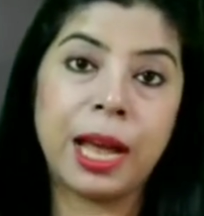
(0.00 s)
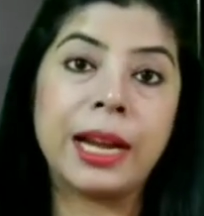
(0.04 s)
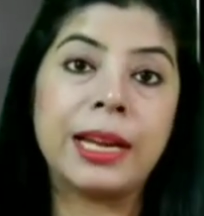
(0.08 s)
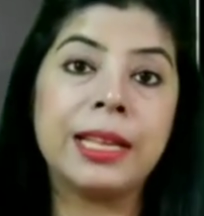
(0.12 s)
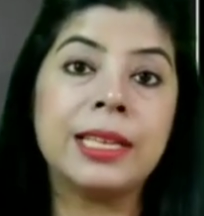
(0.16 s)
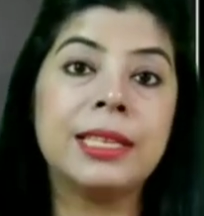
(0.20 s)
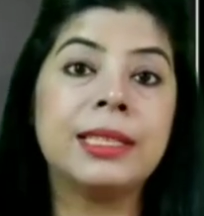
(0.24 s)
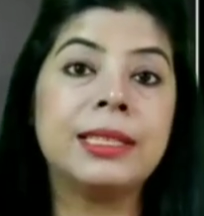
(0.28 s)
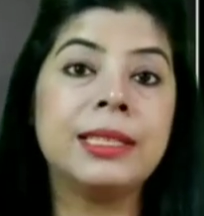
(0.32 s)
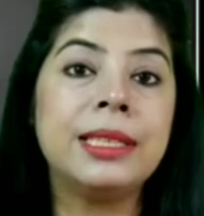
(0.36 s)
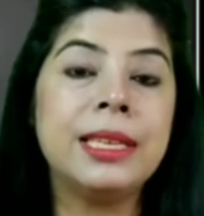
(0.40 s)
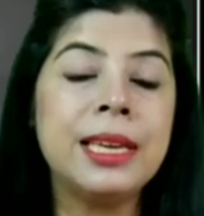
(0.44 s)

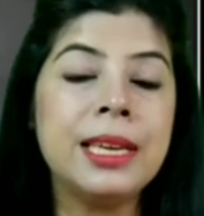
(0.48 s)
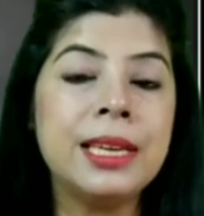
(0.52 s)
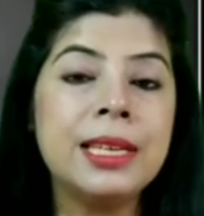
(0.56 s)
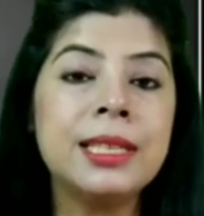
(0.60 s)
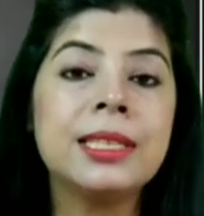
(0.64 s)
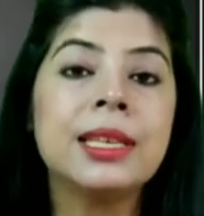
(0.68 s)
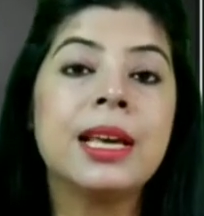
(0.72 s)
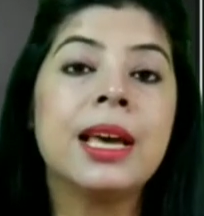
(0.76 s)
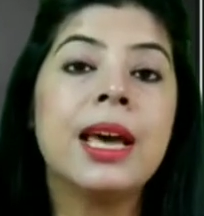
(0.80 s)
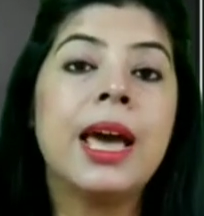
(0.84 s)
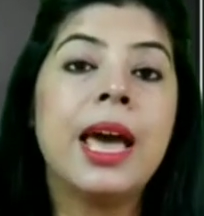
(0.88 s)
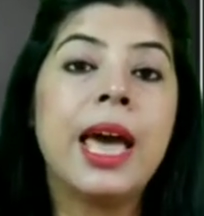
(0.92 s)
That is,
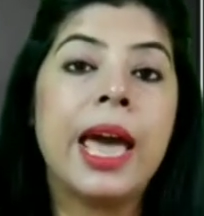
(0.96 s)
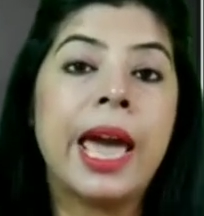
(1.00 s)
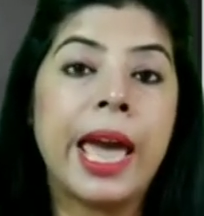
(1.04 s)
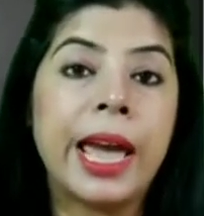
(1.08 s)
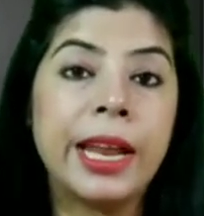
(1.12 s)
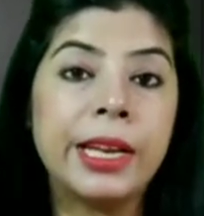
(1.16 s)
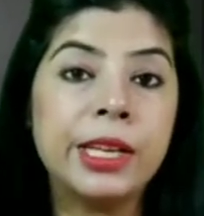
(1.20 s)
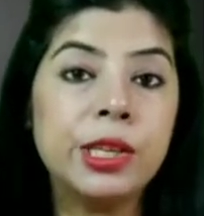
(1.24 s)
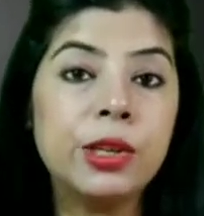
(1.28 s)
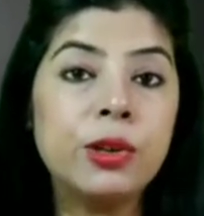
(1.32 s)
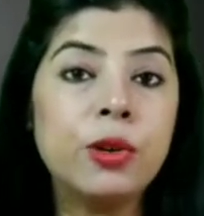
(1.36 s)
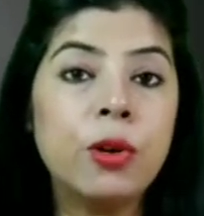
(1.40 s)
these
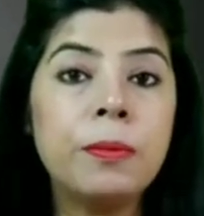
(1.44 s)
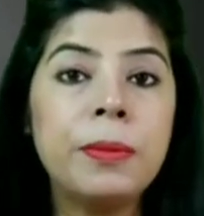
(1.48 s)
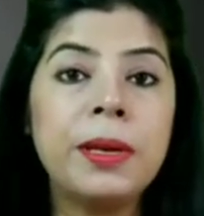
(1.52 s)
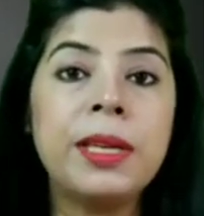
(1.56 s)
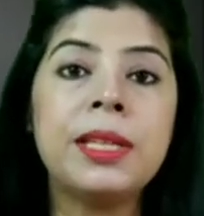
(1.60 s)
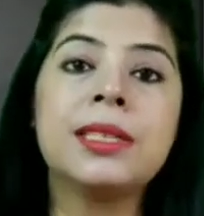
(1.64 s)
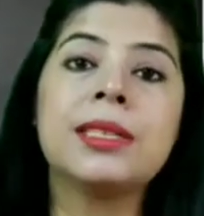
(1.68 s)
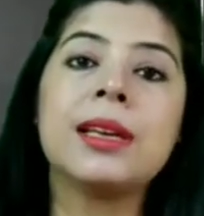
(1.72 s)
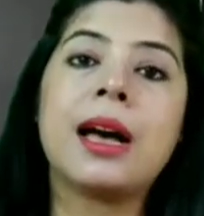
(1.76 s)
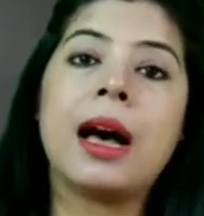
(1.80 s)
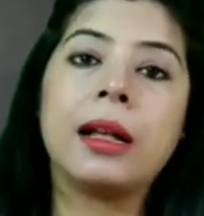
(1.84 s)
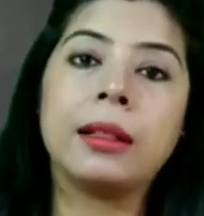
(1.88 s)
hetero
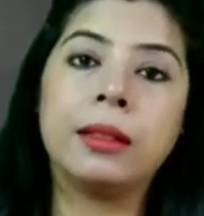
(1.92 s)
means